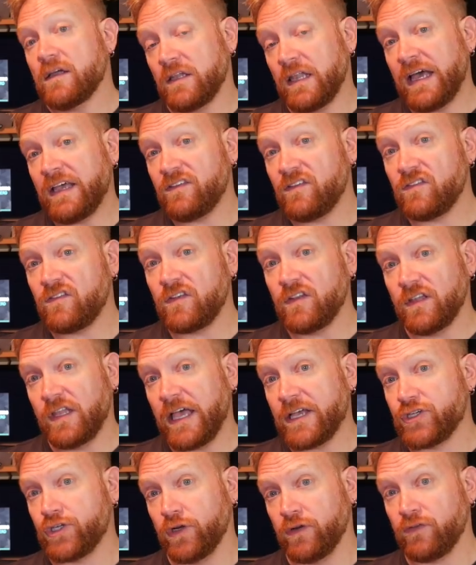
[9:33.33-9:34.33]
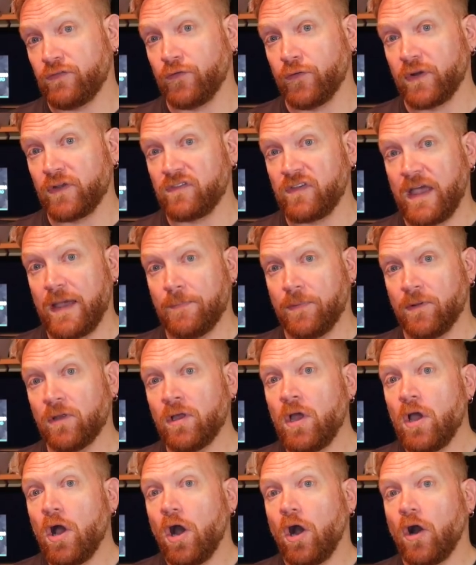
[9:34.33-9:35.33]
Classes and lectures, for
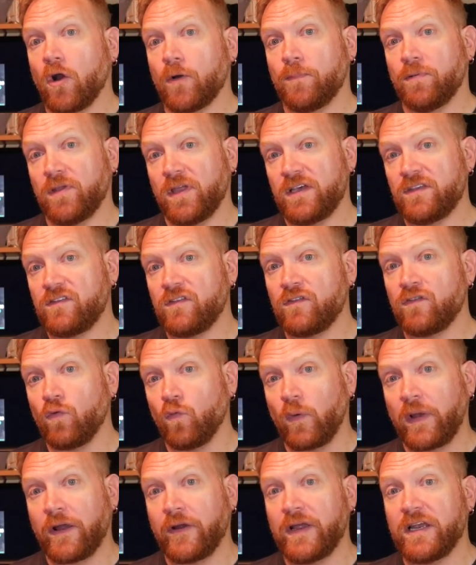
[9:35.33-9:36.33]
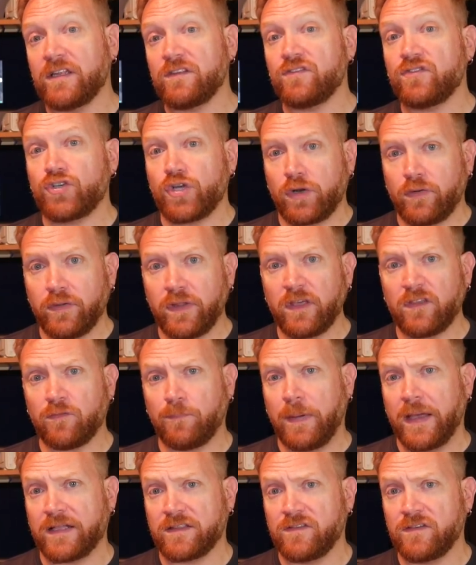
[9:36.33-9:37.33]
example, are places where it is generally
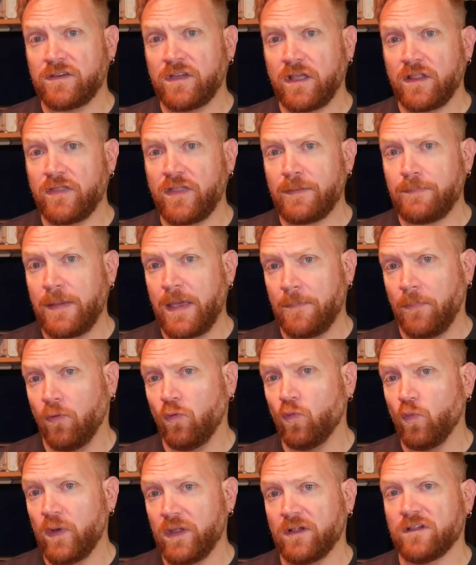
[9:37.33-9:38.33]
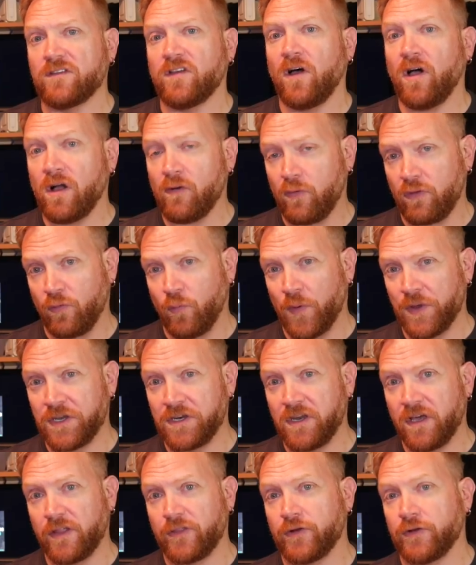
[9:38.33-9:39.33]
expected that people will talk with one
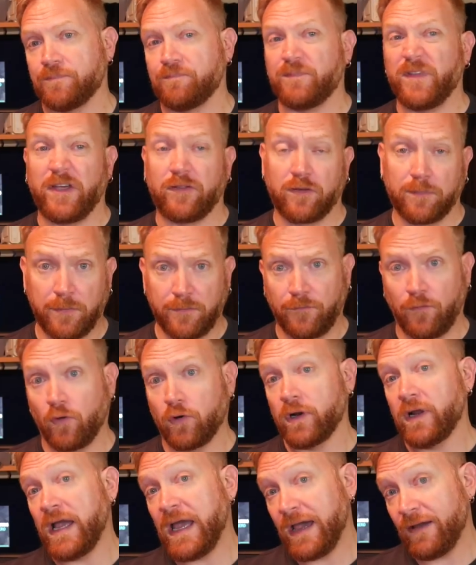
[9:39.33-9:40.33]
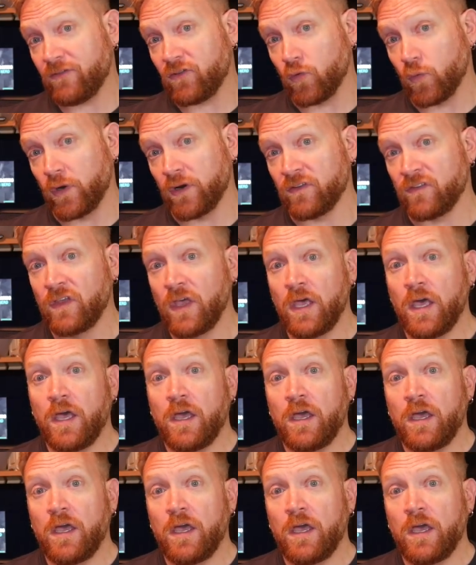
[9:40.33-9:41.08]
another, either before or afterwards.